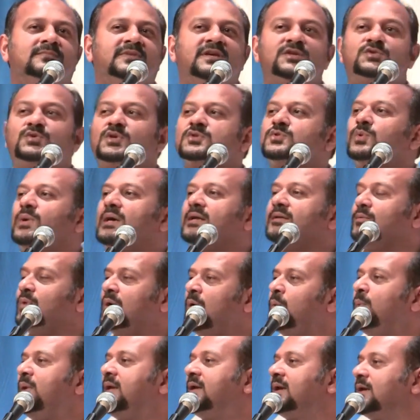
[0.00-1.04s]
This was
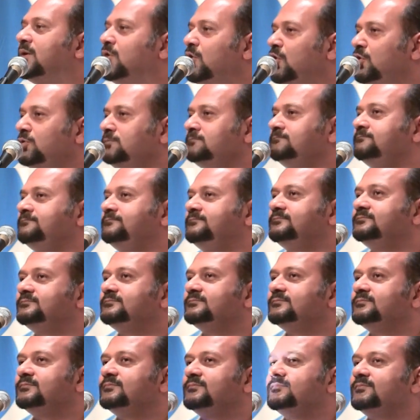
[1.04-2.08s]
what? A week ago?
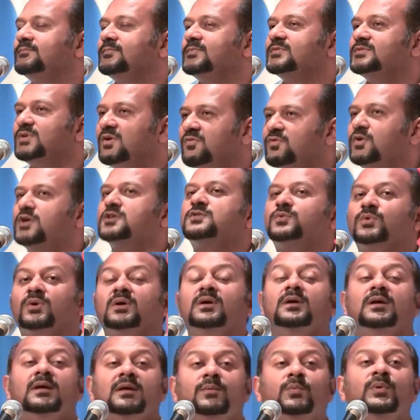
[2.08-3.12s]
So of course,
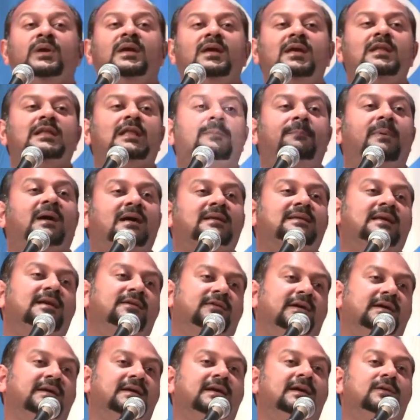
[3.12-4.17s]
we in the
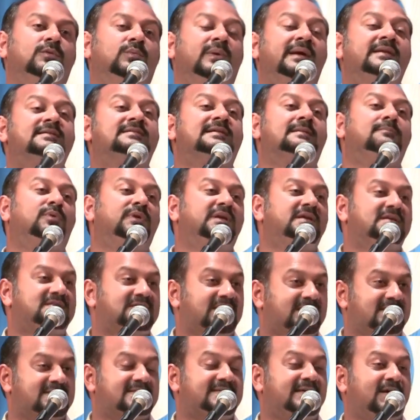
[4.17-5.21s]
Pakatan Rakyat, when somebody
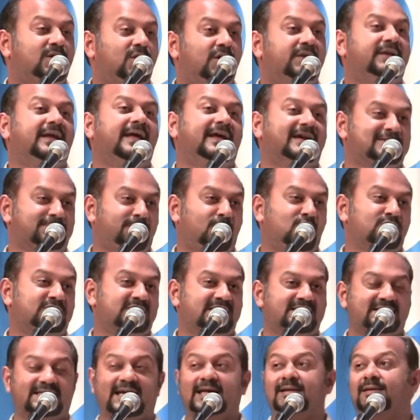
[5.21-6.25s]
says they're going to
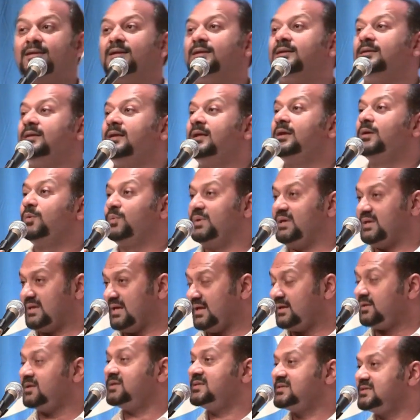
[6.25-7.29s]
expose a scandal, we
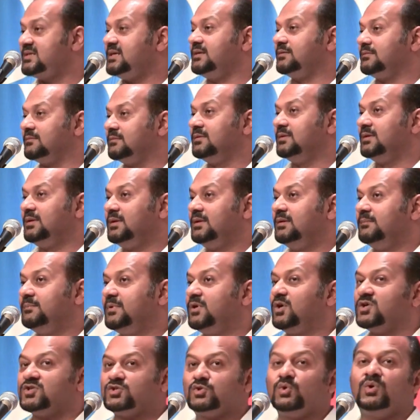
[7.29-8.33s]
get concerned.
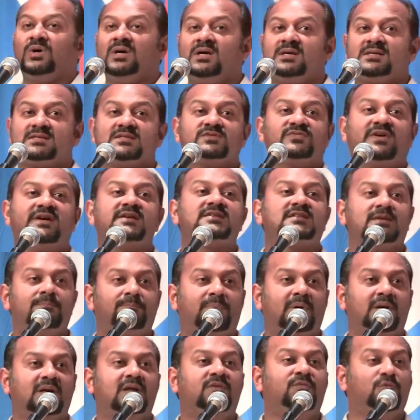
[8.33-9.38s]
Because to us, it's very
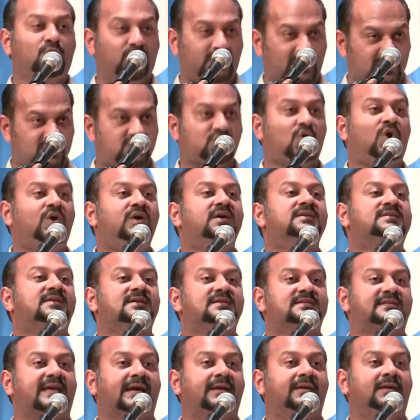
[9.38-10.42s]
simple. If you can show us
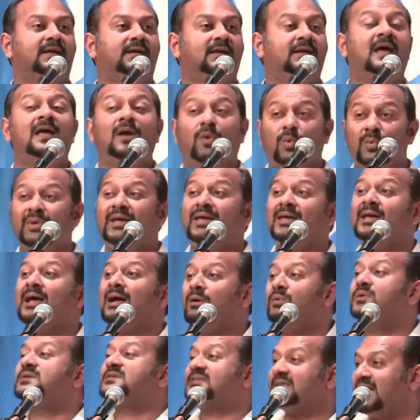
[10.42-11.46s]
a scandal, we
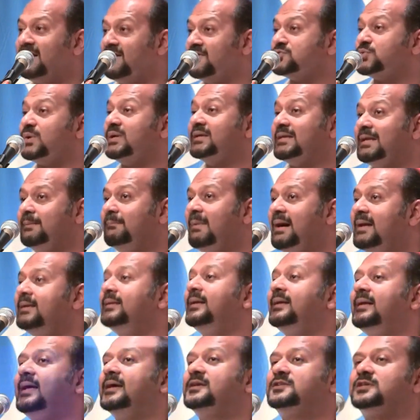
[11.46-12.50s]
ourselves will
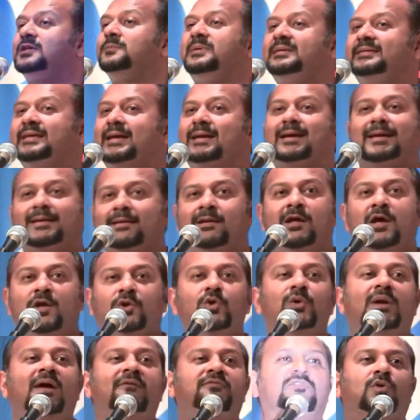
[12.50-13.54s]
demand that action be taken.
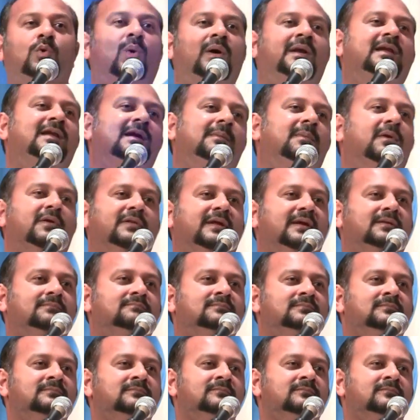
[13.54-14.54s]
Don't have to worry about that.